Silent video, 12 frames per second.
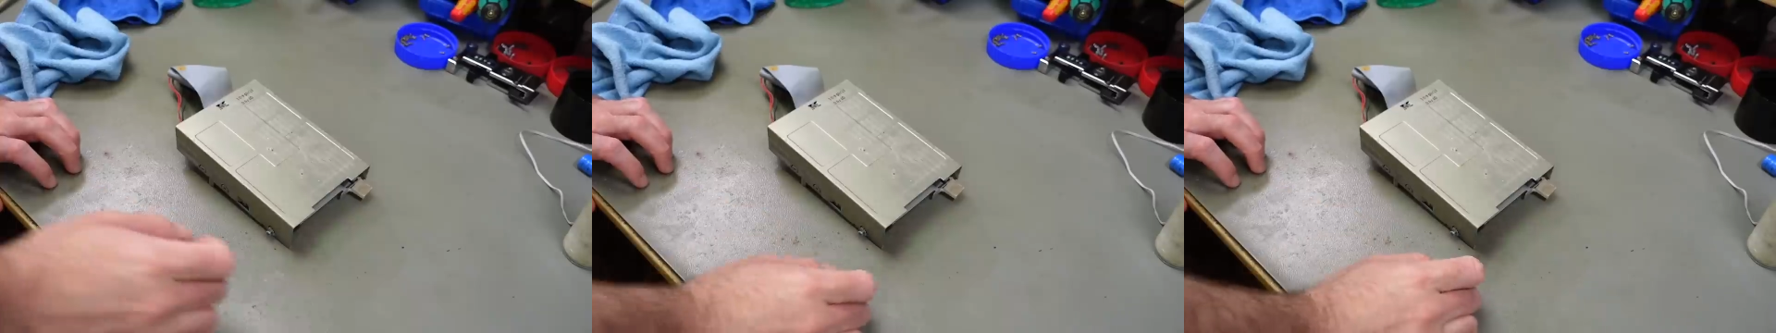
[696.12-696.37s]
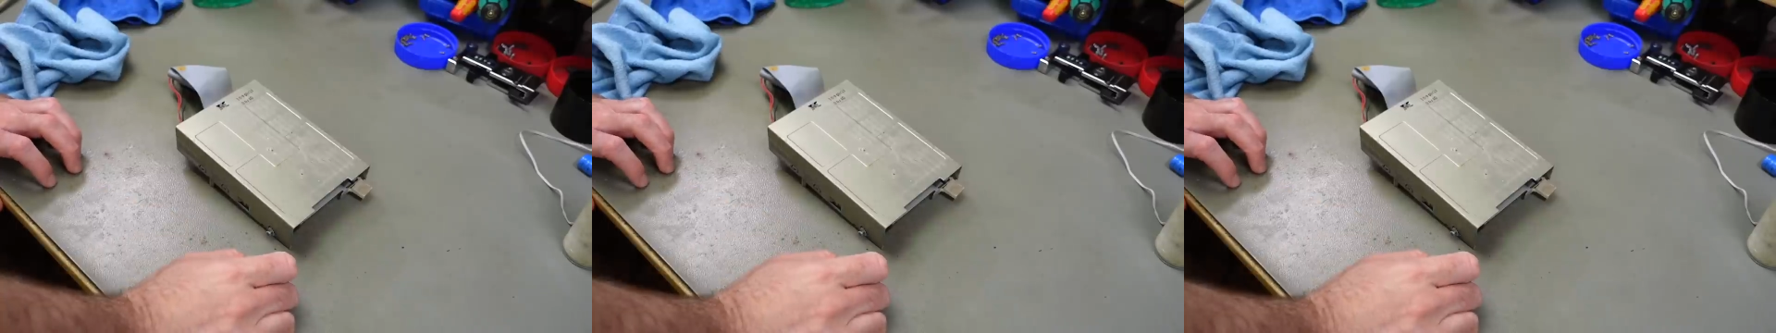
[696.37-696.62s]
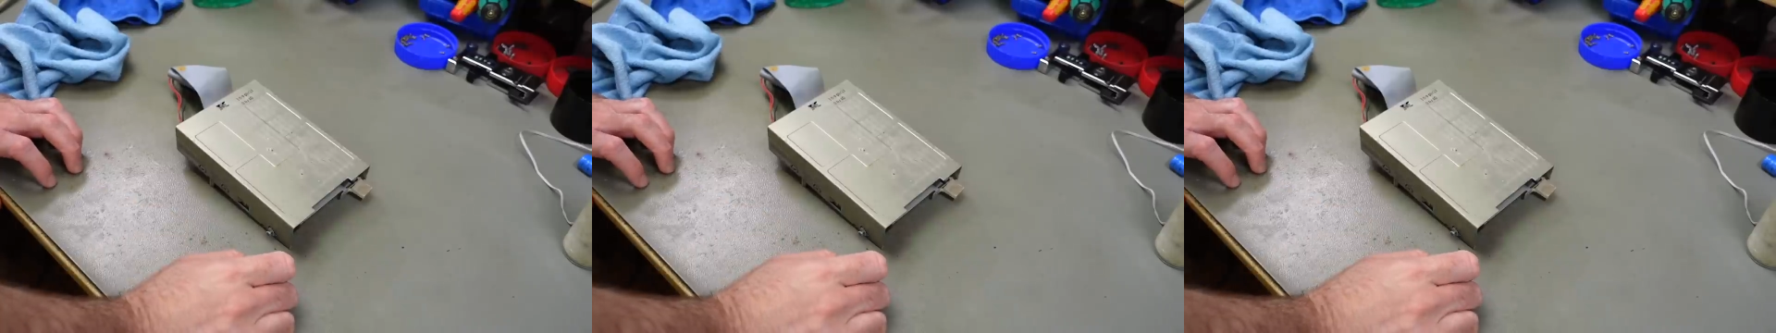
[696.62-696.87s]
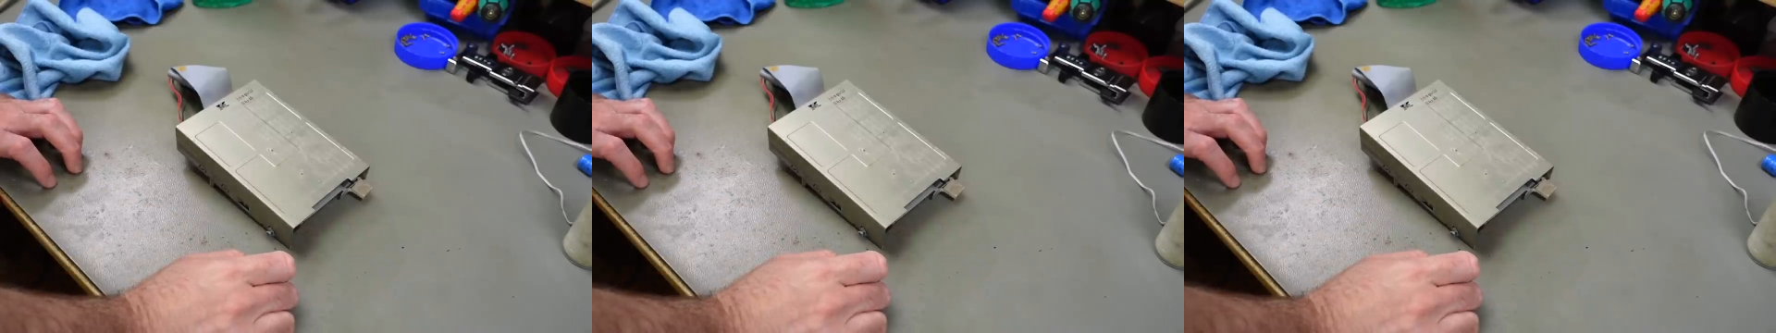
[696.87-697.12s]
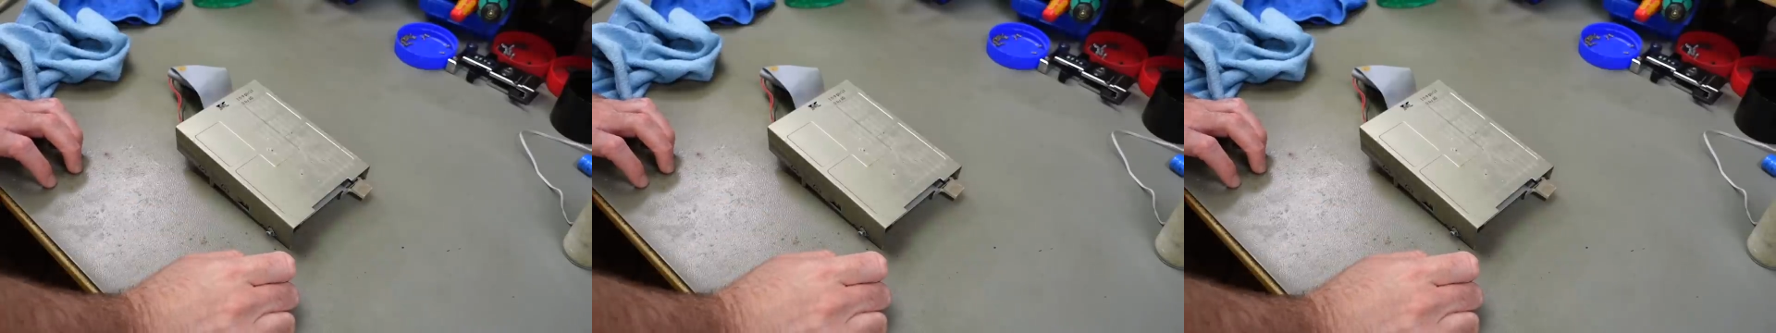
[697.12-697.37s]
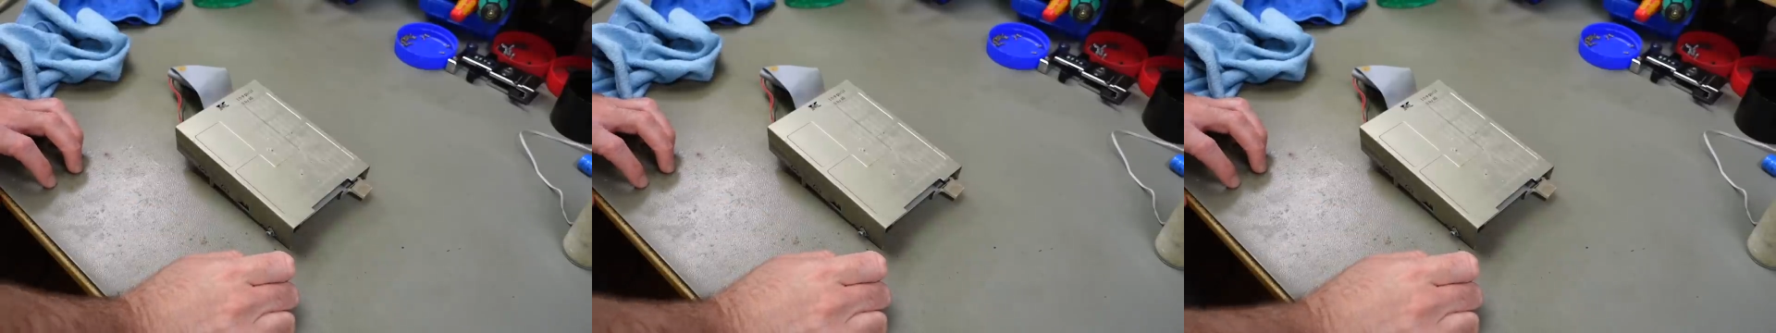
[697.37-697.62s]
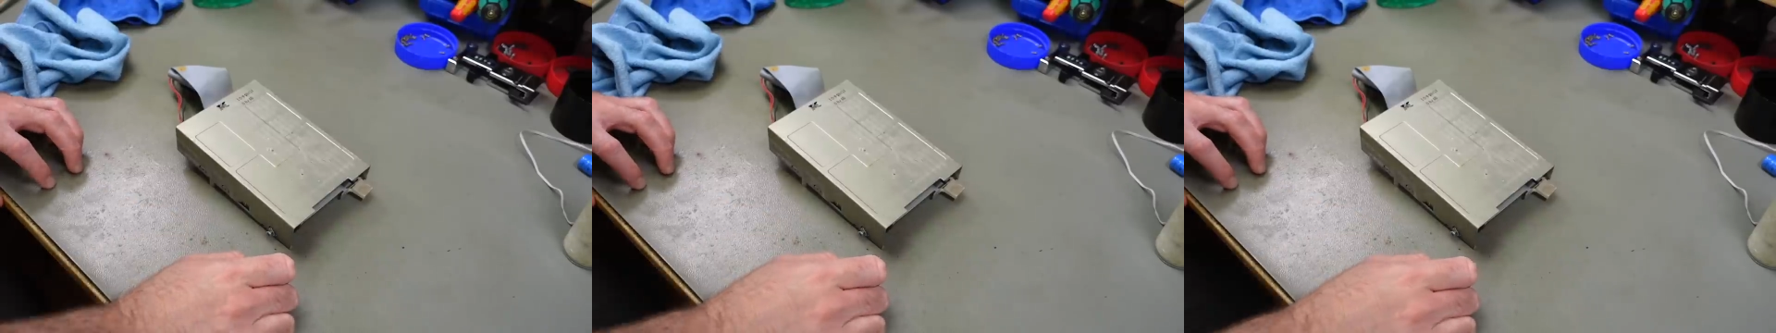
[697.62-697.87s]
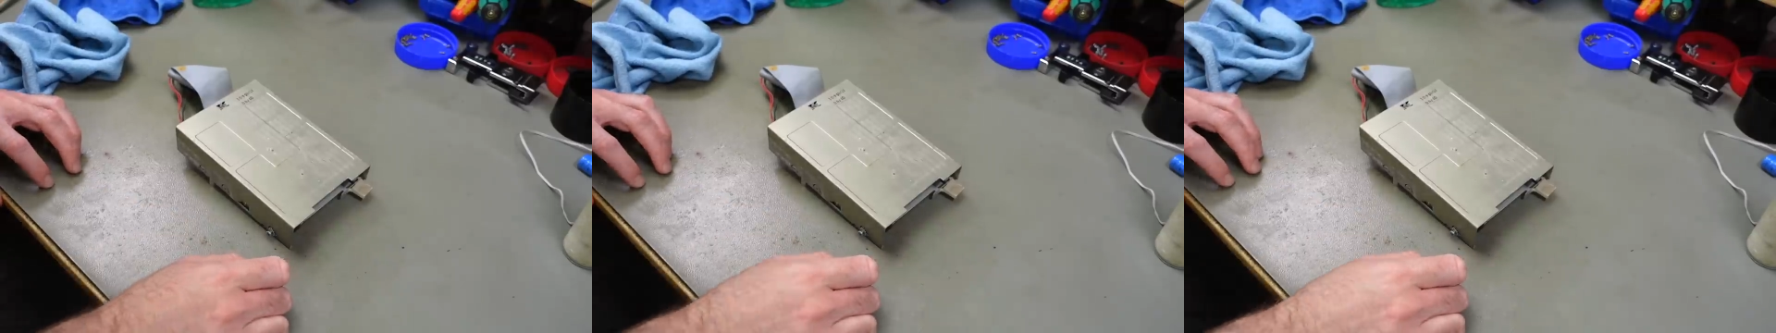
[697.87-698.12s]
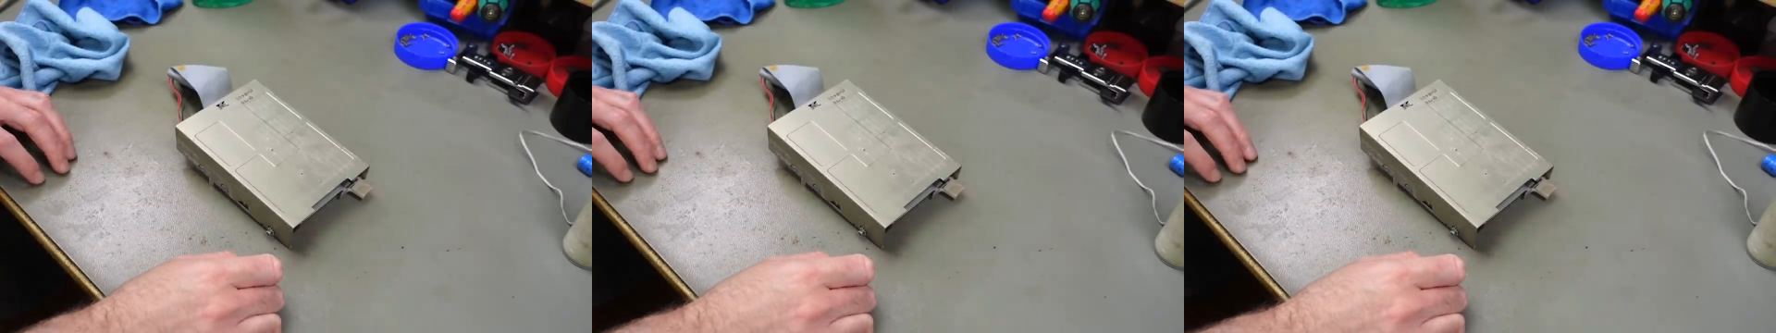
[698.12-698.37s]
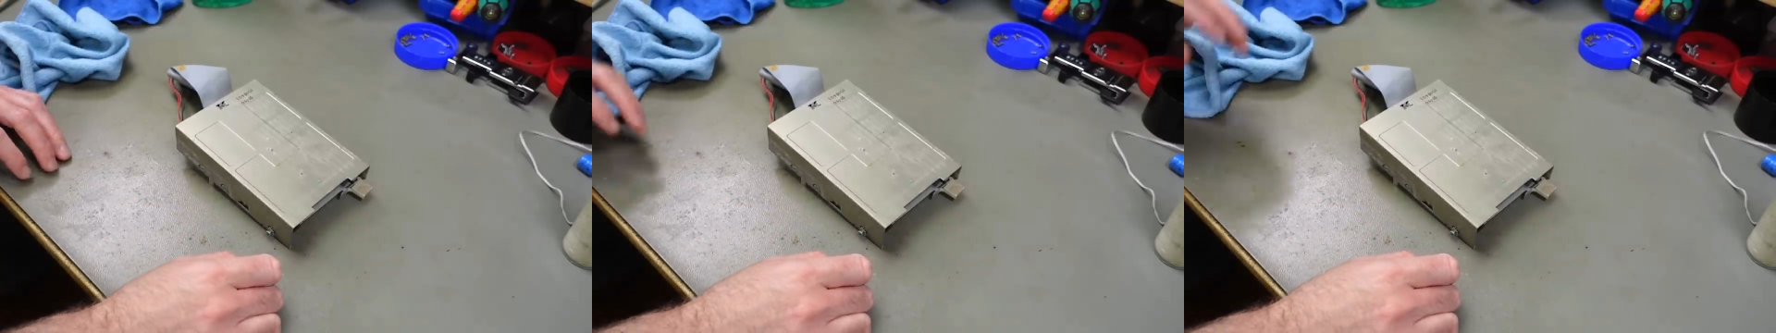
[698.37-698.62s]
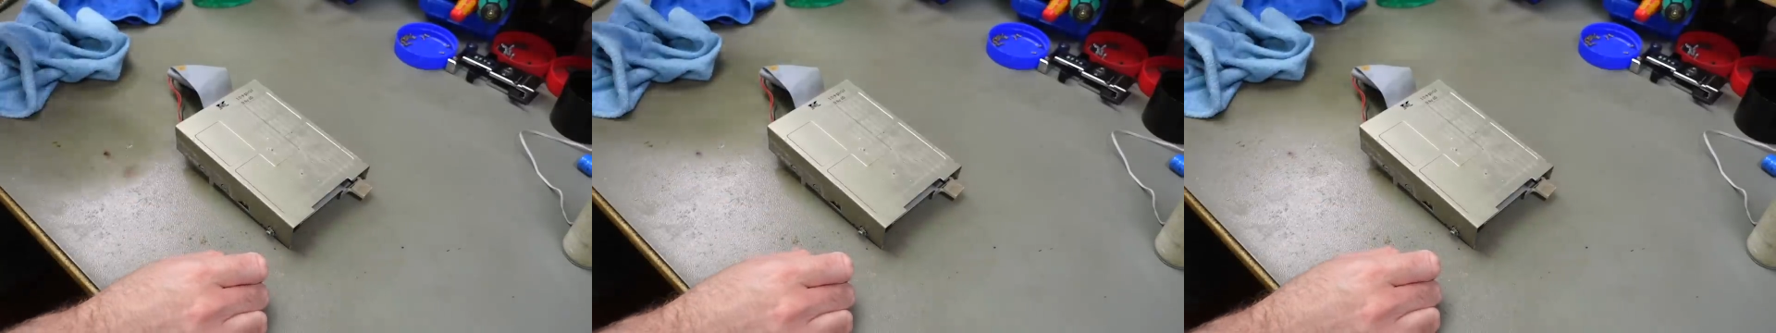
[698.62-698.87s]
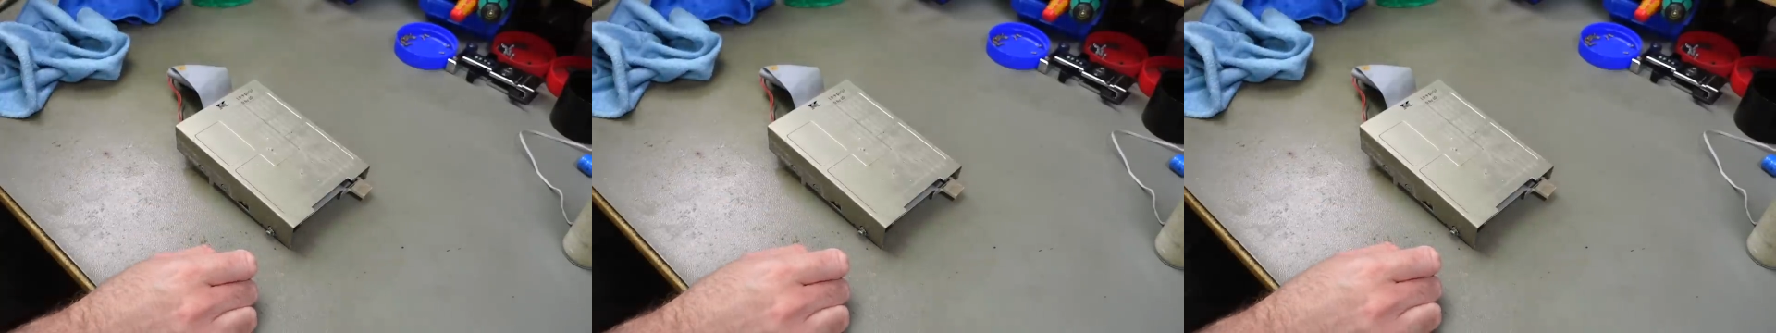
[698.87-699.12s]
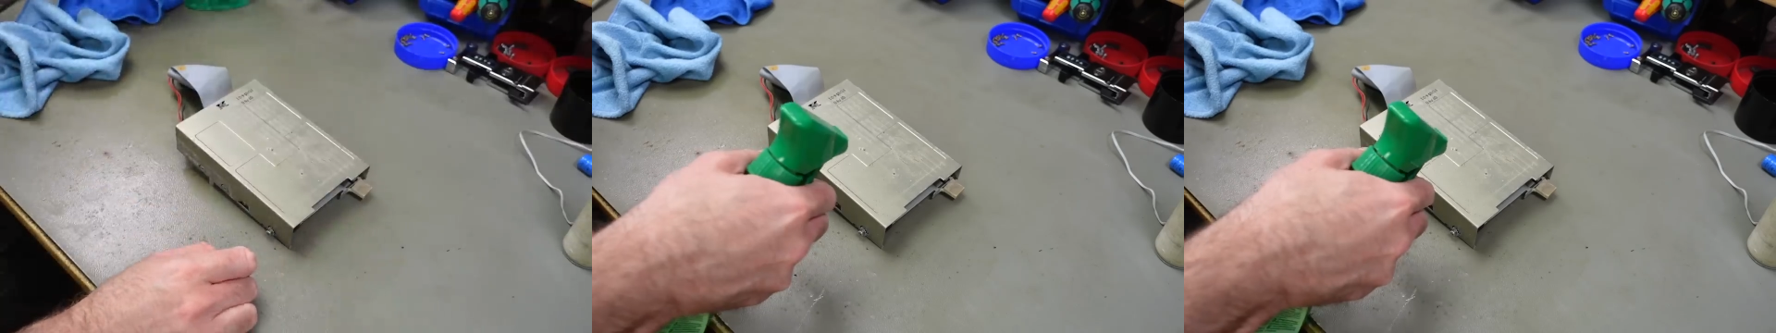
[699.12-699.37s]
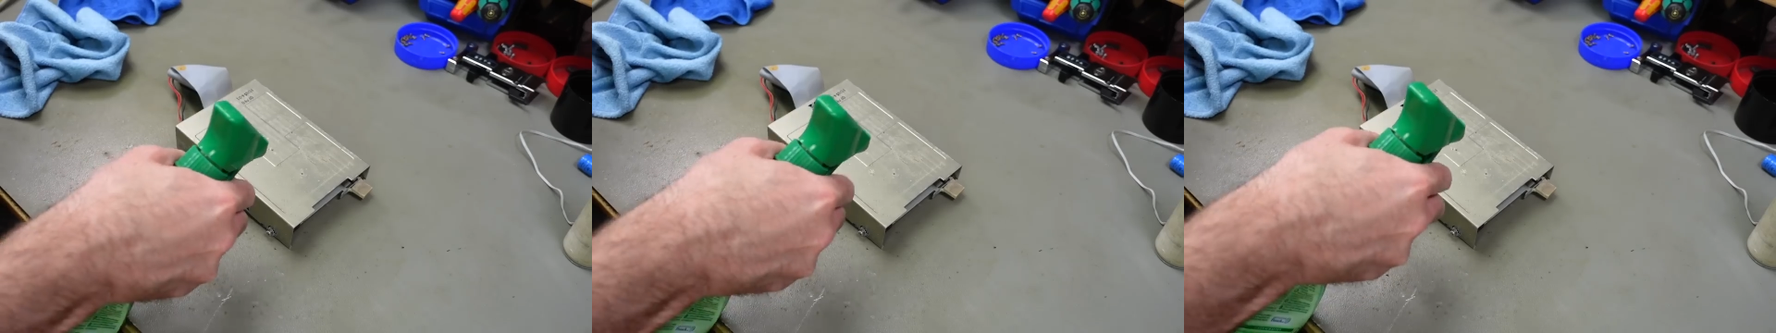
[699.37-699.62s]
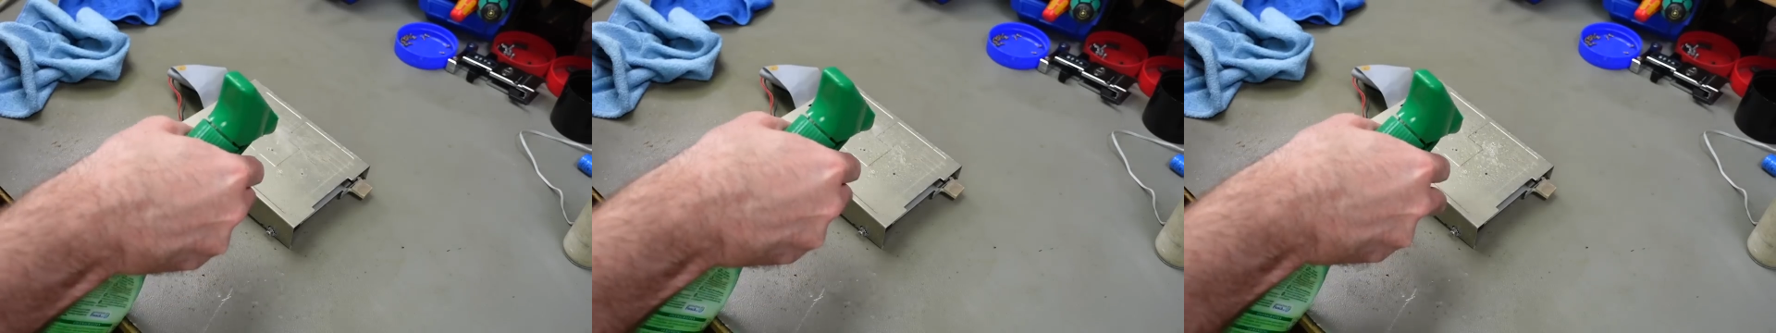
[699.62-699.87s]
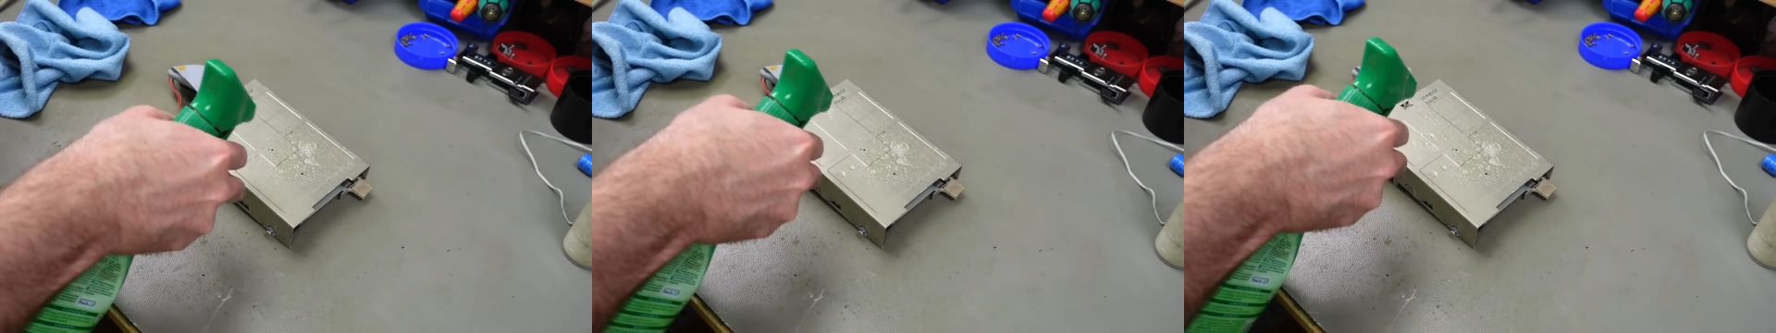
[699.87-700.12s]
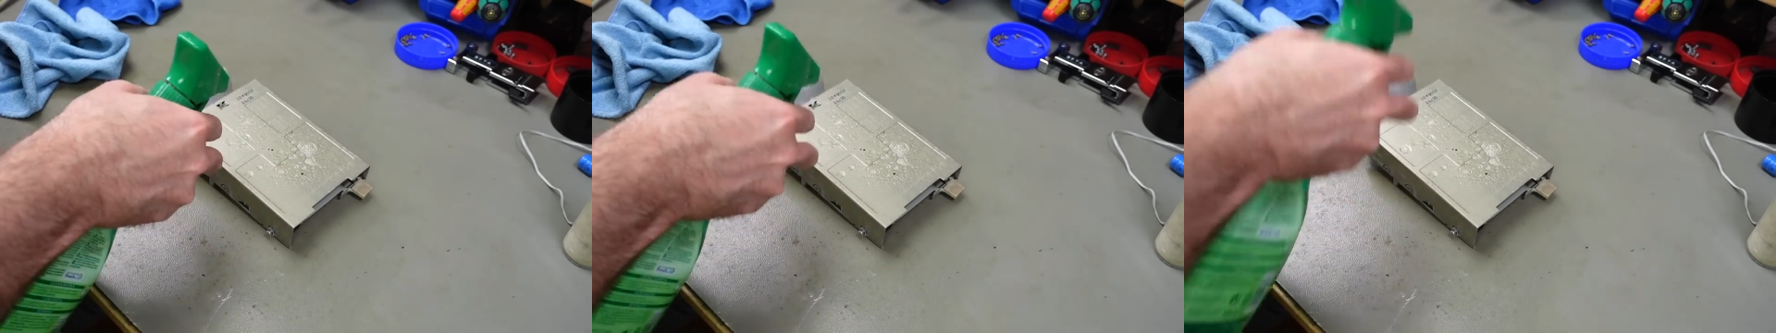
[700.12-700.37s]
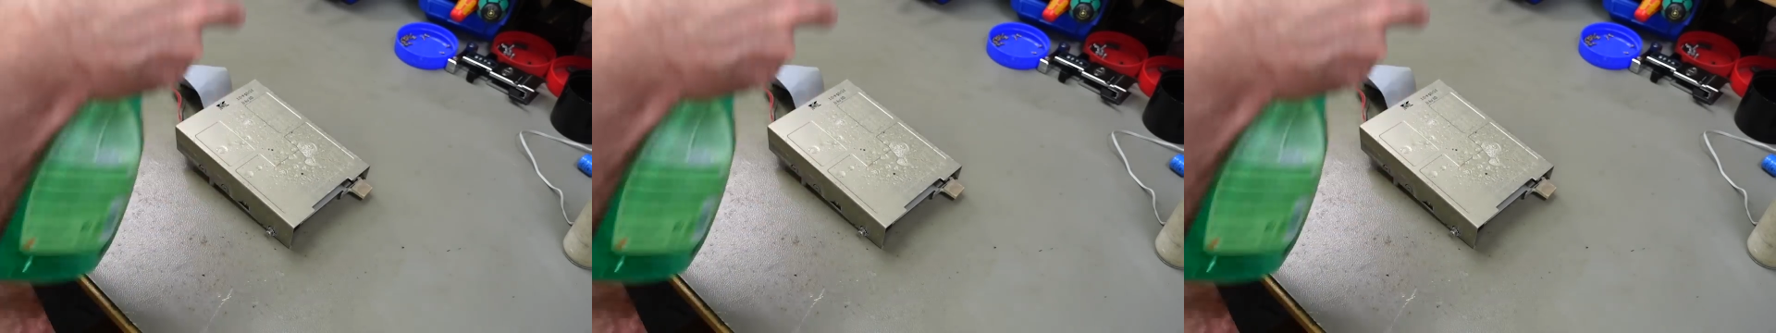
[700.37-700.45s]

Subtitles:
[unreadable: no face in view]